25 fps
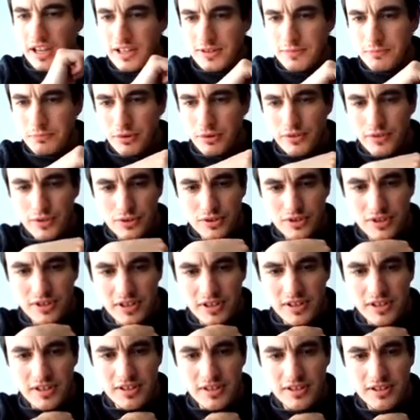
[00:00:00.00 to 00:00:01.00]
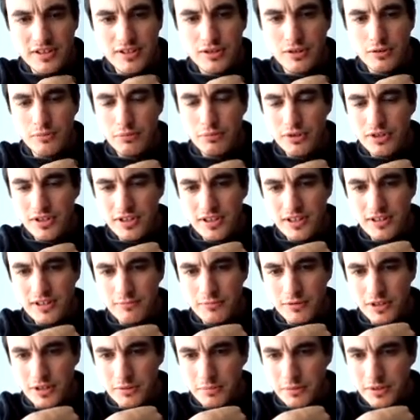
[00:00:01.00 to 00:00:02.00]
as previously, is a
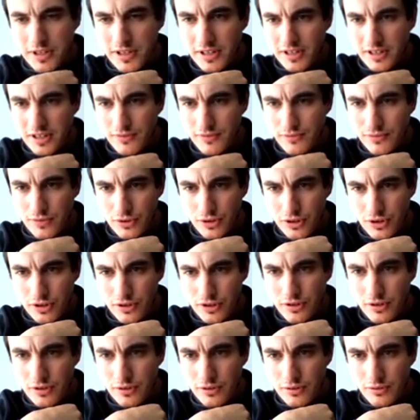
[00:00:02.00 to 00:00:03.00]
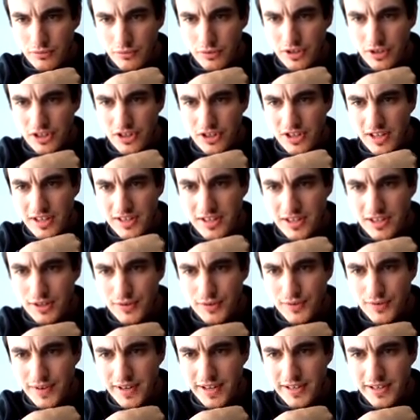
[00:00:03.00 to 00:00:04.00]
positive multiplicative function, which
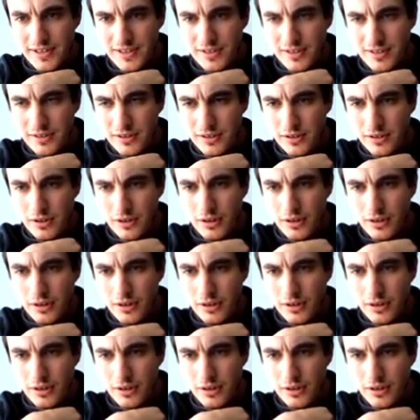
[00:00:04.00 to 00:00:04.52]
satisfies